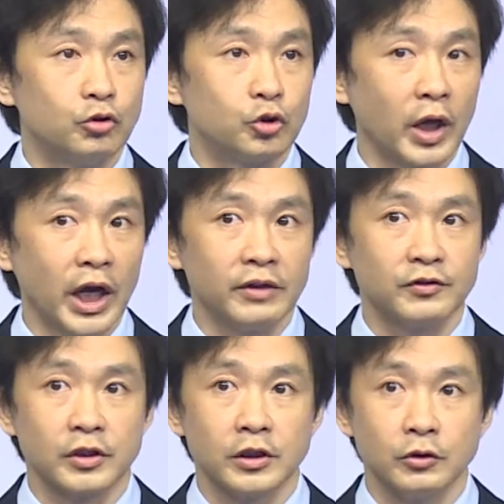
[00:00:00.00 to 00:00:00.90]
drive
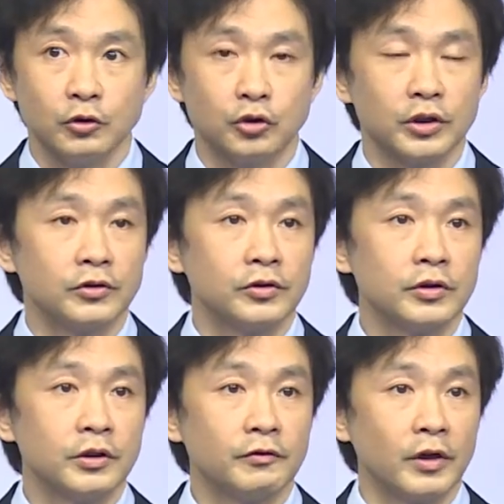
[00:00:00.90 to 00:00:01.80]

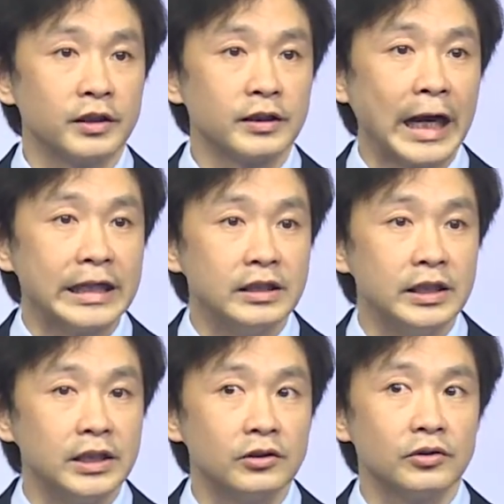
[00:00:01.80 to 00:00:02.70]
solutions from
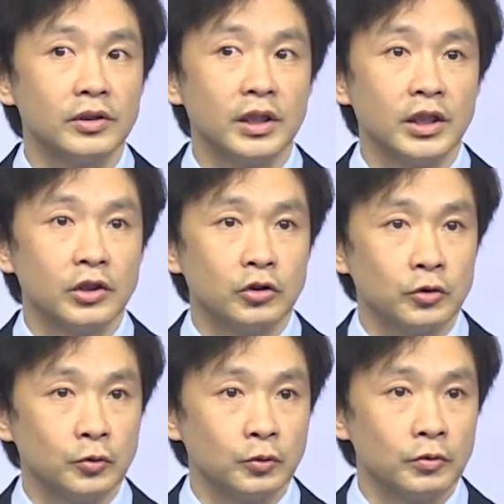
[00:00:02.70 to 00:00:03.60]
ideas
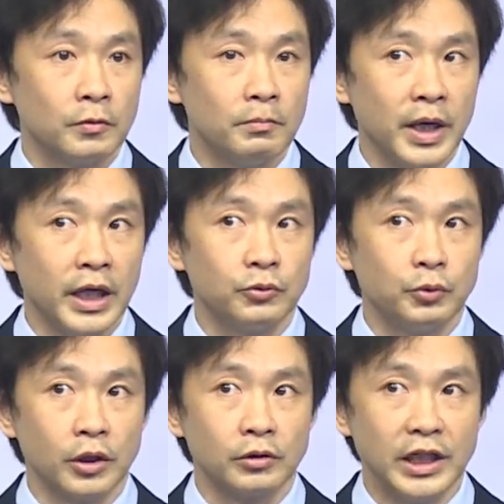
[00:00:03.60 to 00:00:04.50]
to make
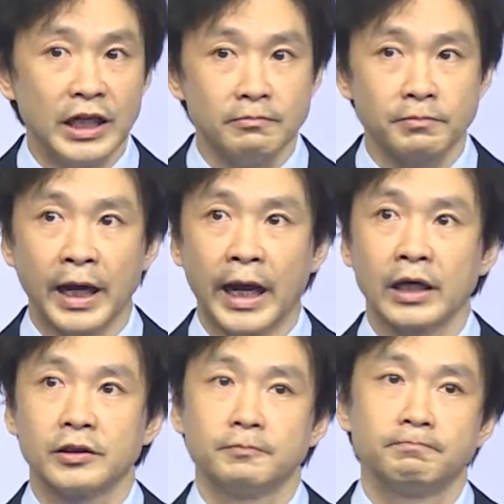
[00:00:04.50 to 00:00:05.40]
real impact.